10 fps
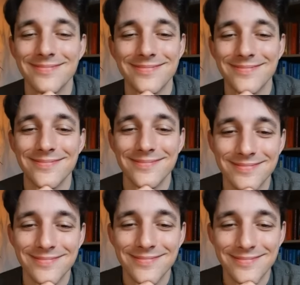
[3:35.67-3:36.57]
This is
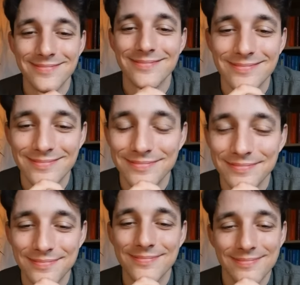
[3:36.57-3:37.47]
for me
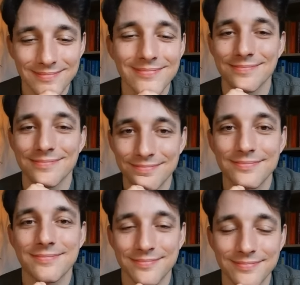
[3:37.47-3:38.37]
to sing mm.
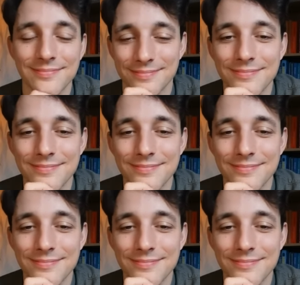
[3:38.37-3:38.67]
better.